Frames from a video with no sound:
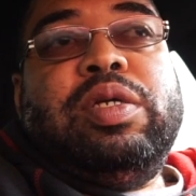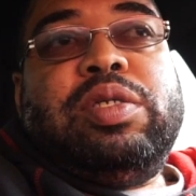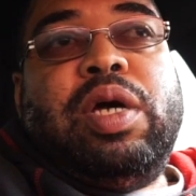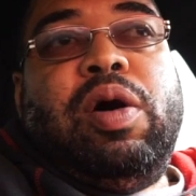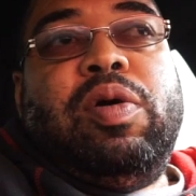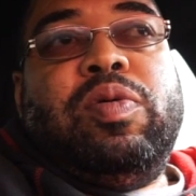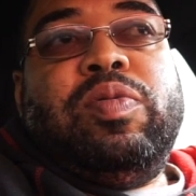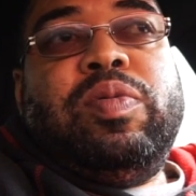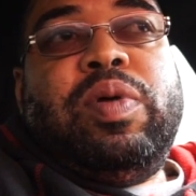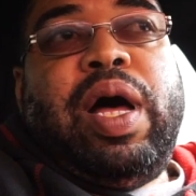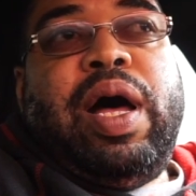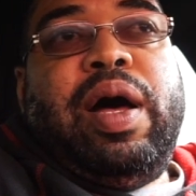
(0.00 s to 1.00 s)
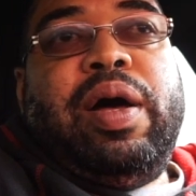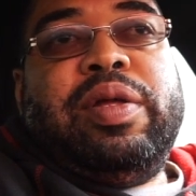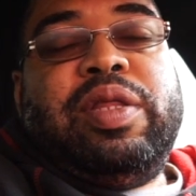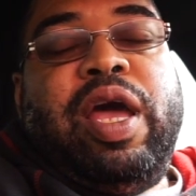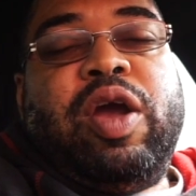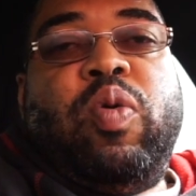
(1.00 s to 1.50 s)
So
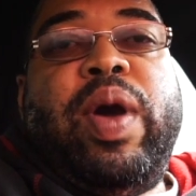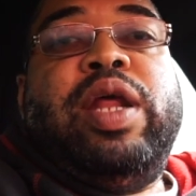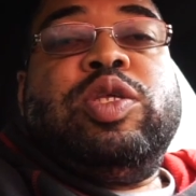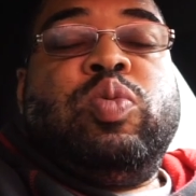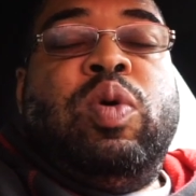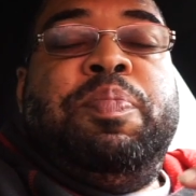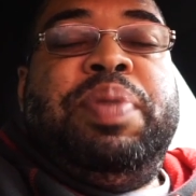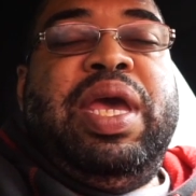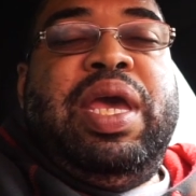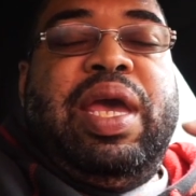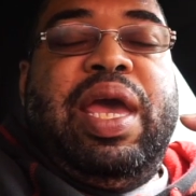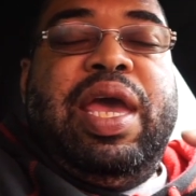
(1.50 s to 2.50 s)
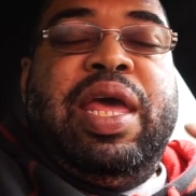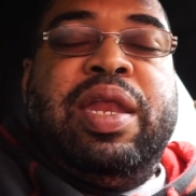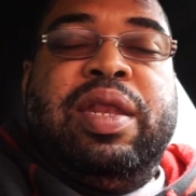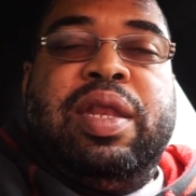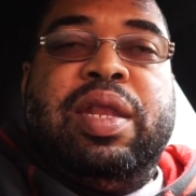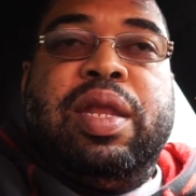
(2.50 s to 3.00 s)
their credits will be
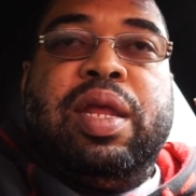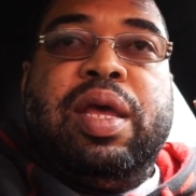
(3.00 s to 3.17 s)
in